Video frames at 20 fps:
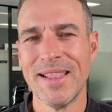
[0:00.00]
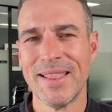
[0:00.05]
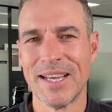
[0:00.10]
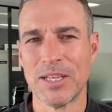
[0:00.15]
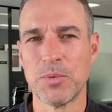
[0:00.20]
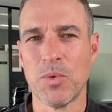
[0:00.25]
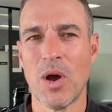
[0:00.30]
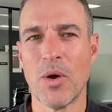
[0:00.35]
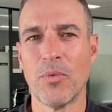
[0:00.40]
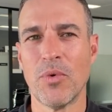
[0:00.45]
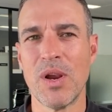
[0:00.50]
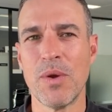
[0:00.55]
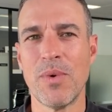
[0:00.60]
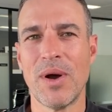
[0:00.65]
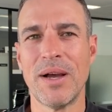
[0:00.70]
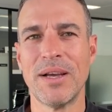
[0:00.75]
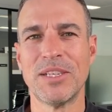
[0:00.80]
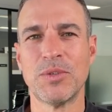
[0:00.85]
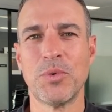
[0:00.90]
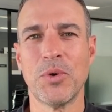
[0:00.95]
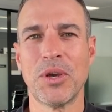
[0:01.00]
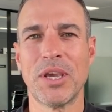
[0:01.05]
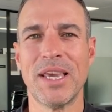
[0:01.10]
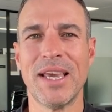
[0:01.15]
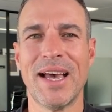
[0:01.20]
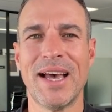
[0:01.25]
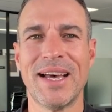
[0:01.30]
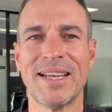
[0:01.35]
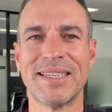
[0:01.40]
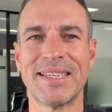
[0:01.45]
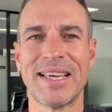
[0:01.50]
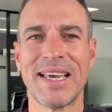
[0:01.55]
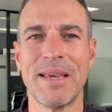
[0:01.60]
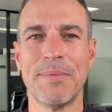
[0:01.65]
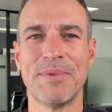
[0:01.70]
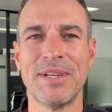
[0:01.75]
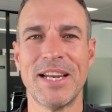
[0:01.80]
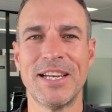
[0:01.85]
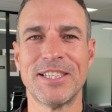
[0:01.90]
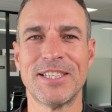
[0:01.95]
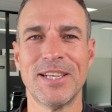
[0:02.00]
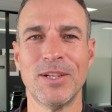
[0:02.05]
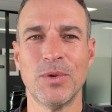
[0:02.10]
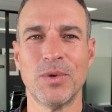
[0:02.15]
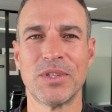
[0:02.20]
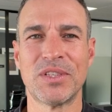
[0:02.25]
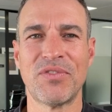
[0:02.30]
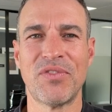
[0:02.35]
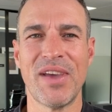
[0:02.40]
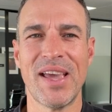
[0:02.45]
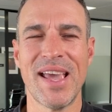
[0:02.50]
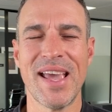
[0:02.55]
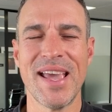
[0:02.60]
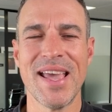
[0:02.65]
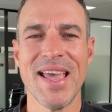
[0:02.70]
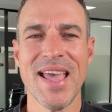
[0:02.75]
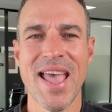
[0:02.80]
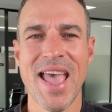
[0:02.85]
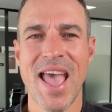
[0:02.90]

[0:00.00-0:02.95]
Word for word: That's why REIWA is working hard to keep tenancy laws fair